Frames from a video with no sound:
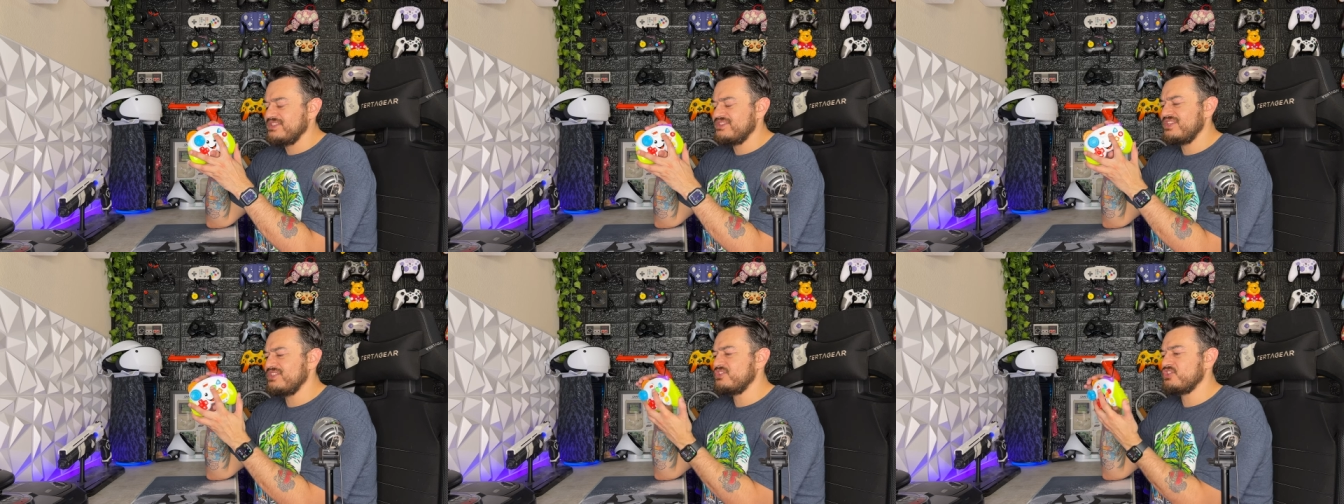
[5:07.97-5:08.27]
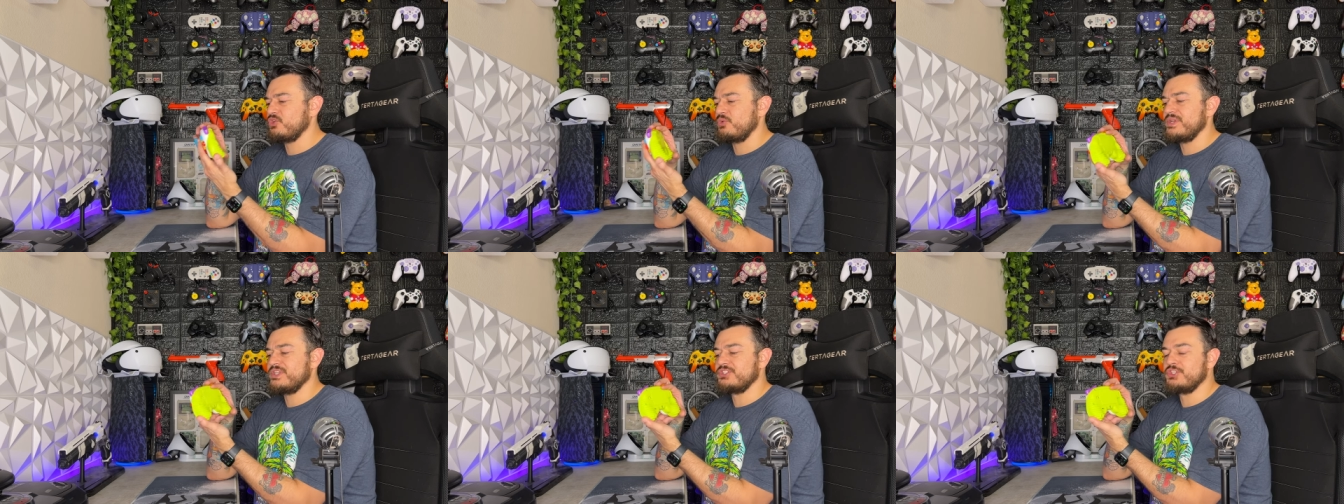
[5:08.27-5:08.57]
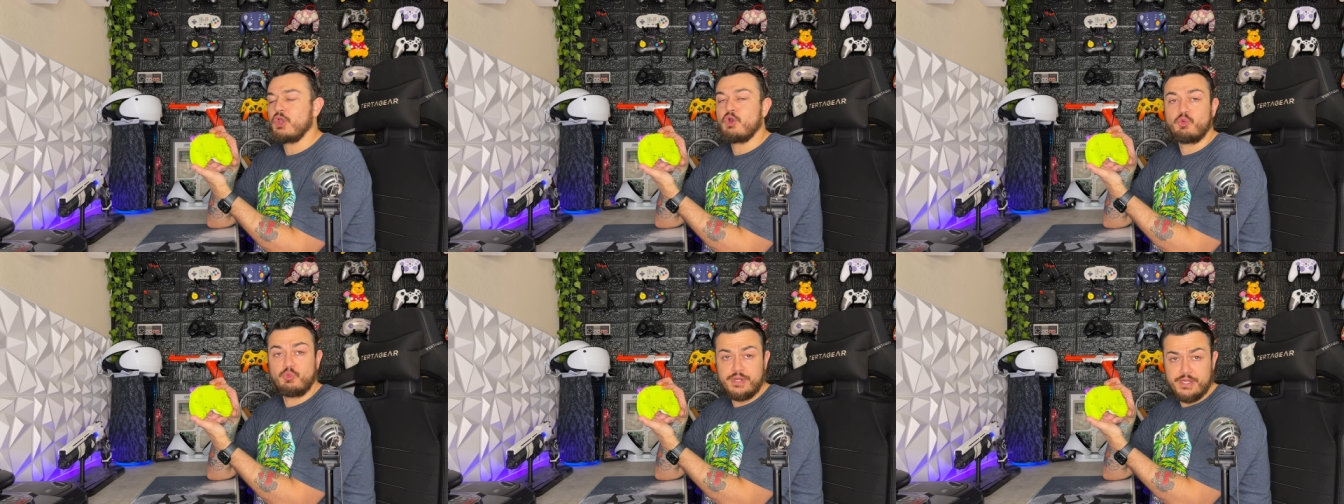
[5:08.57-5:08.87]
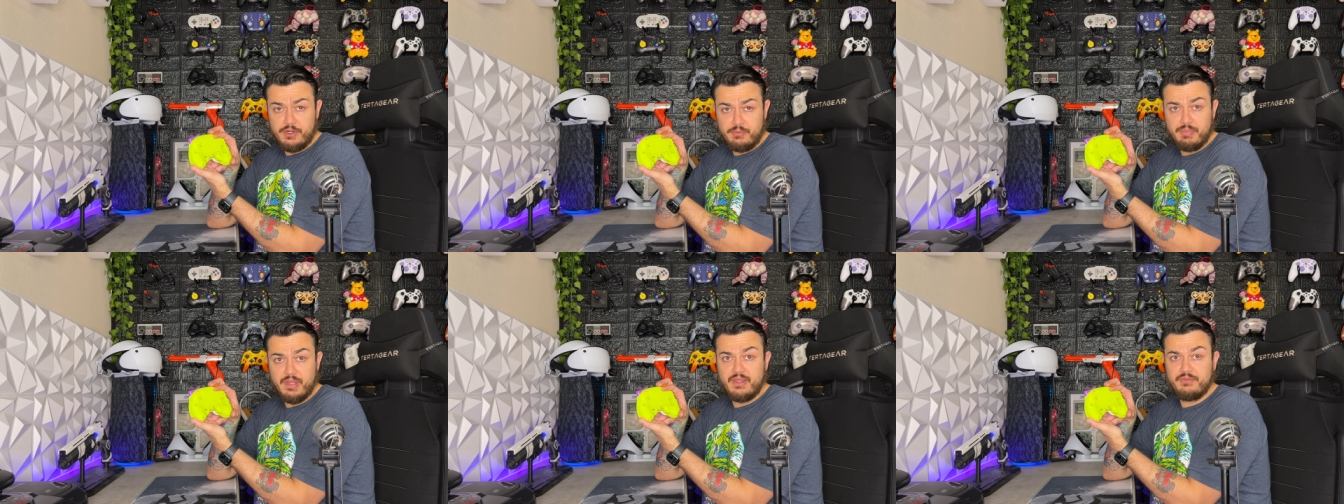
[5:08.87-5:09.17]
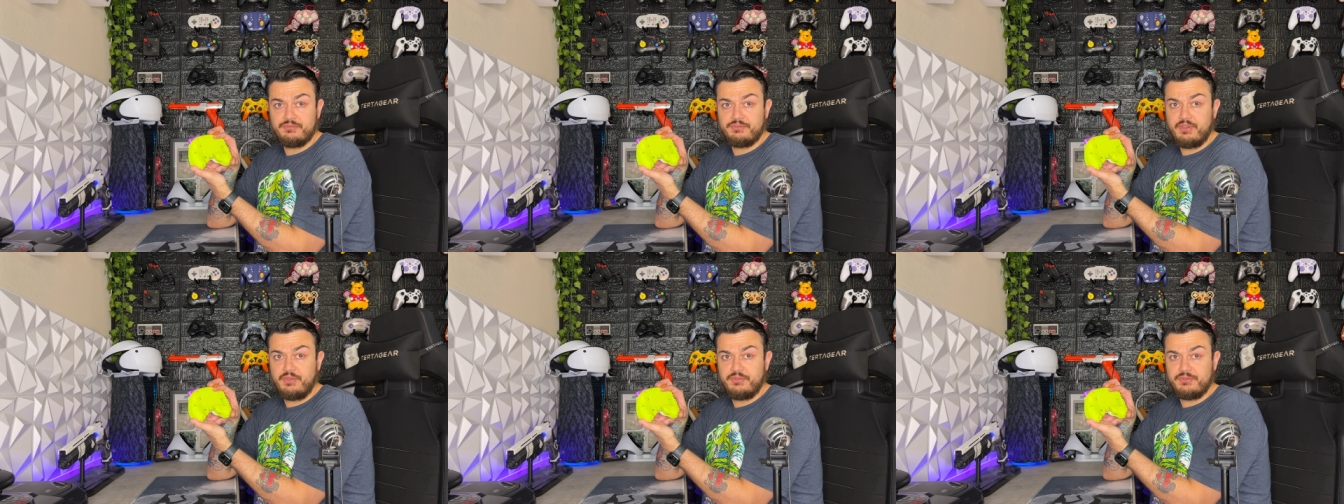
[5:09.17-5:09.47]
since there is no rear
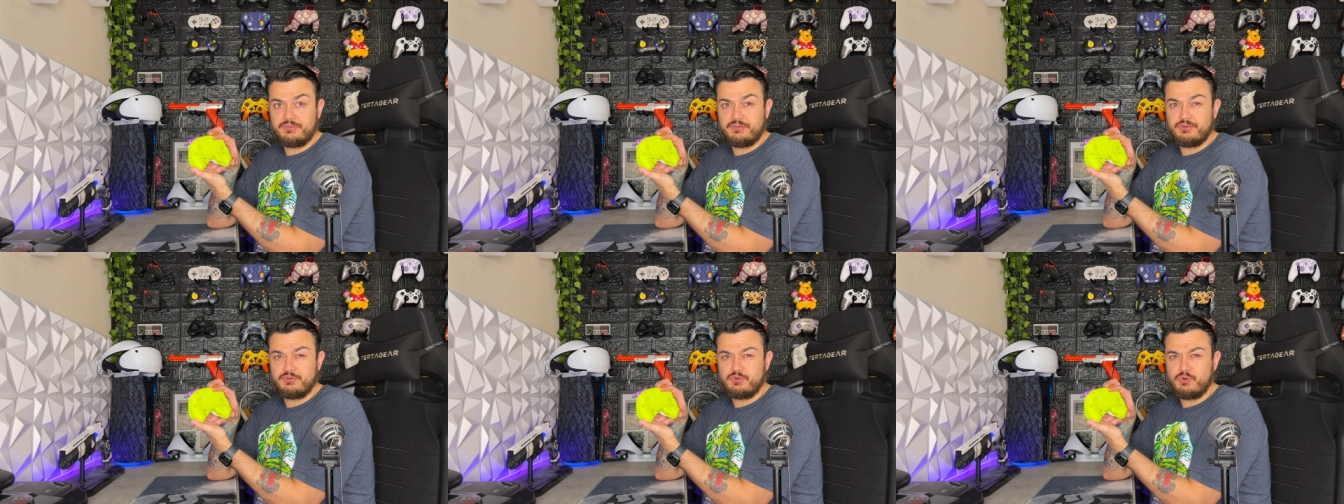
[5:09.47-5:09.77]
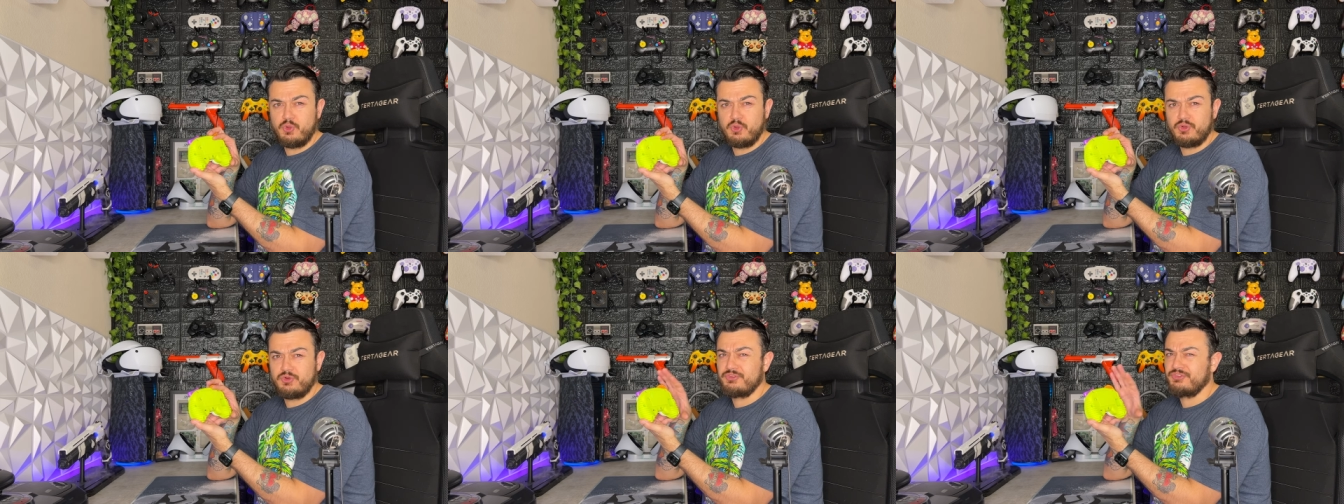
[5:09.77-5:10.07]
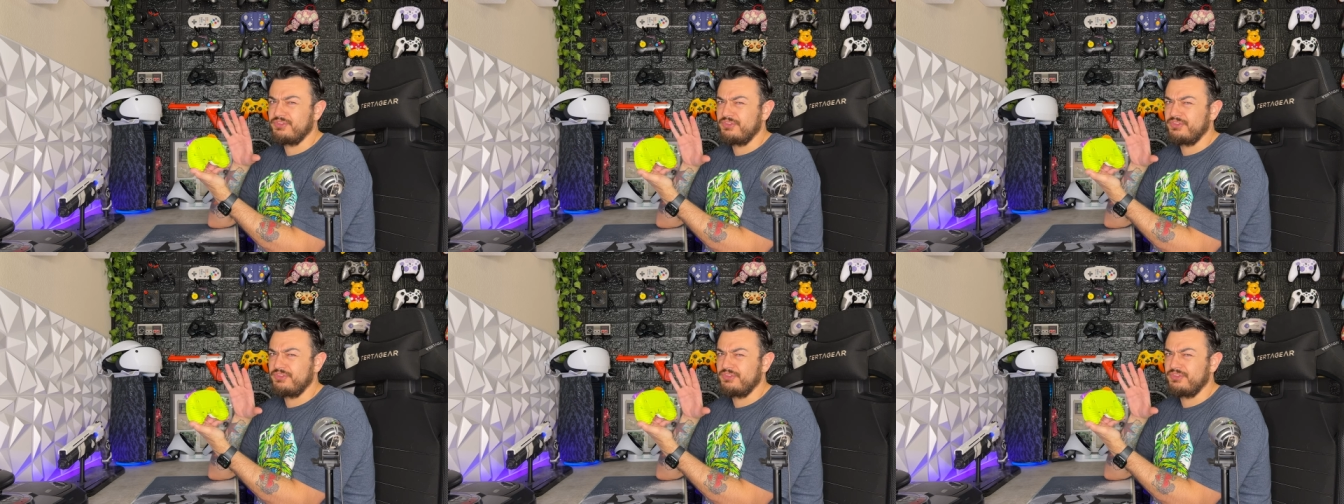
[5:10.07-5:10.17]
buttons on this controller,